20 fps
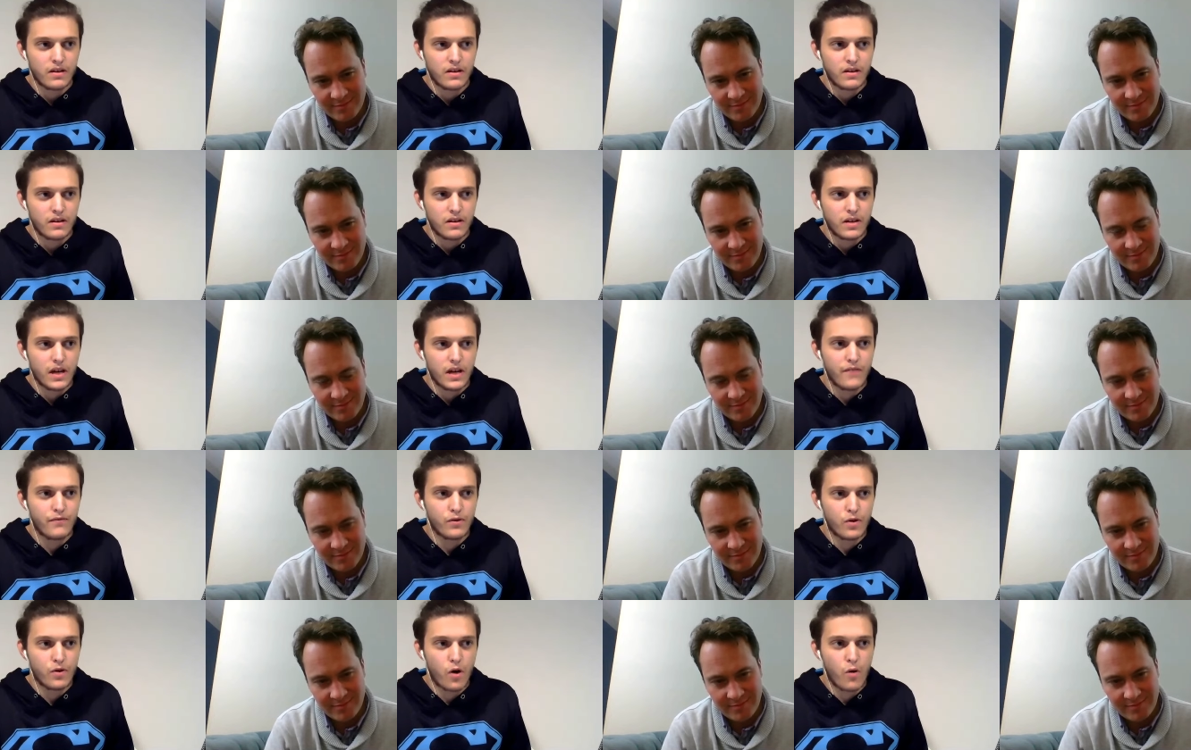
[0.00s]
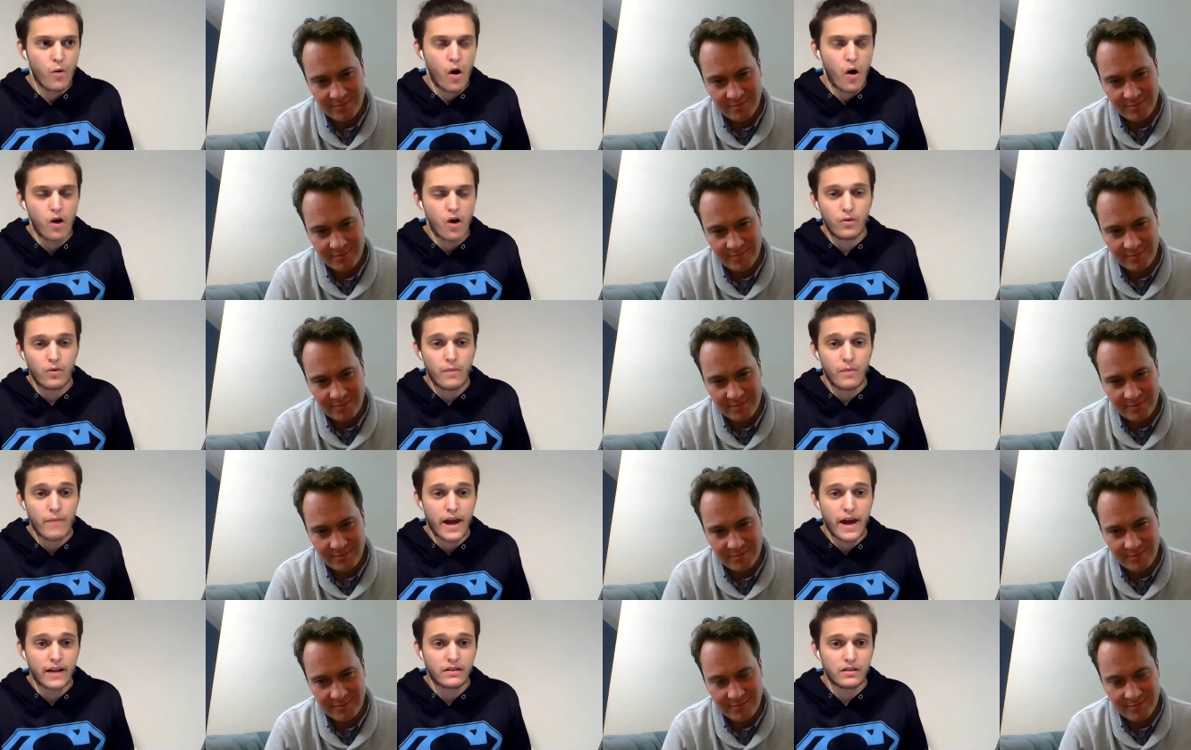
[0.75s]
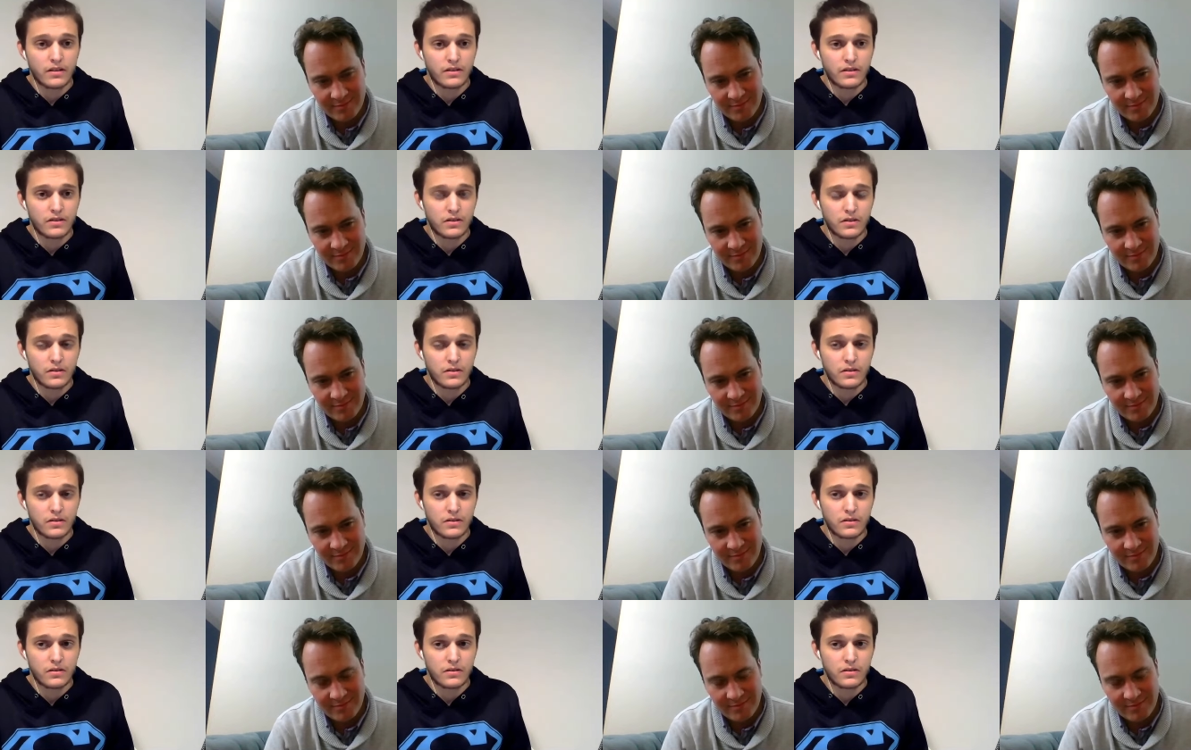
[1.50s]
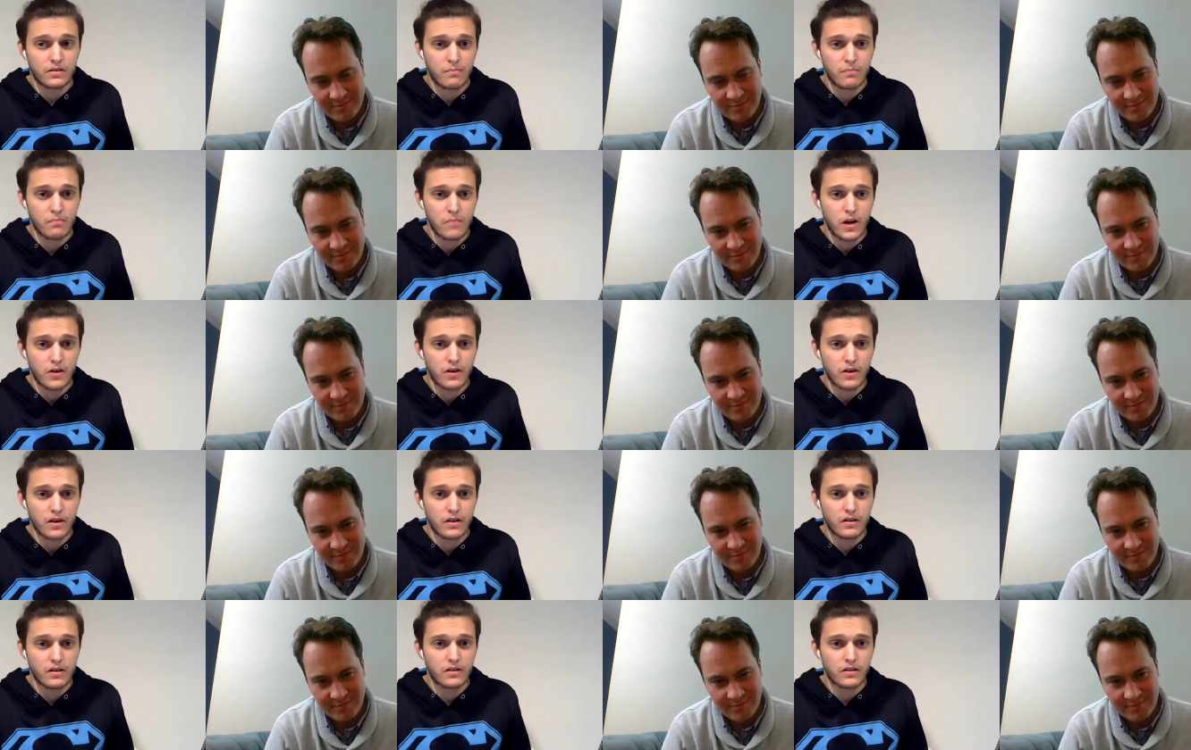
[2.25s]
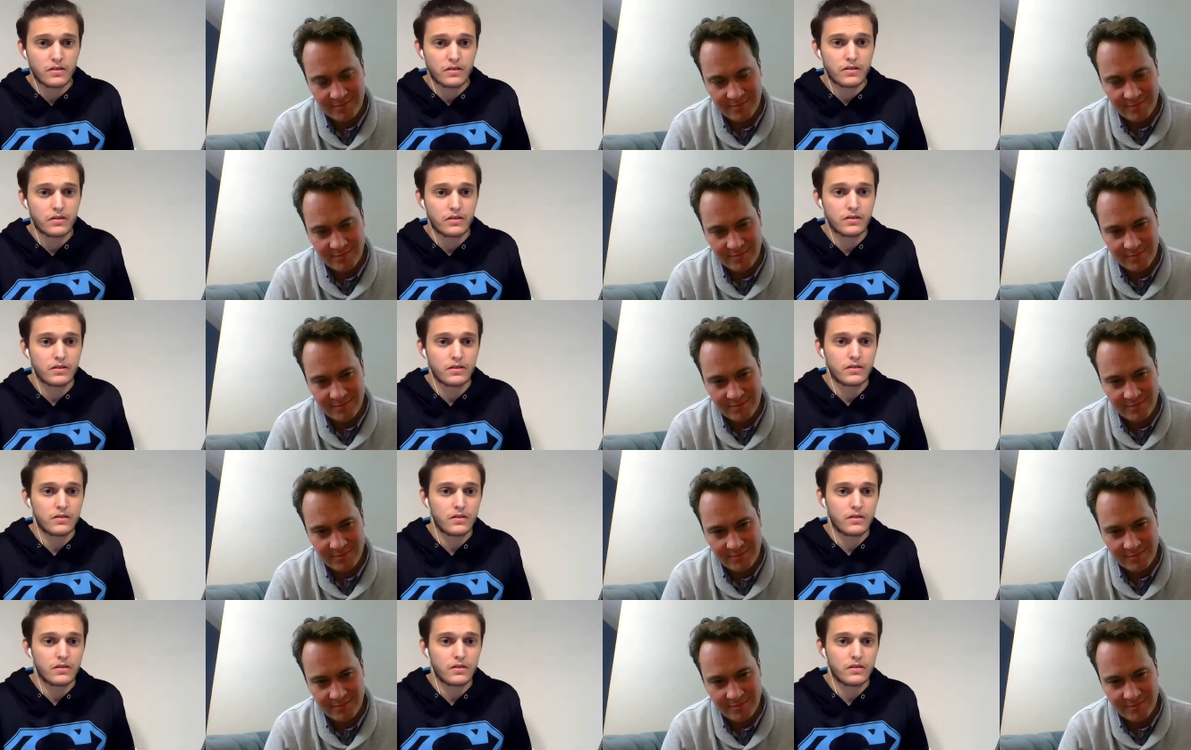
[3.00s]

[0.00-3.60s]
Speaker 1: if you go all the way back to the Sumerians?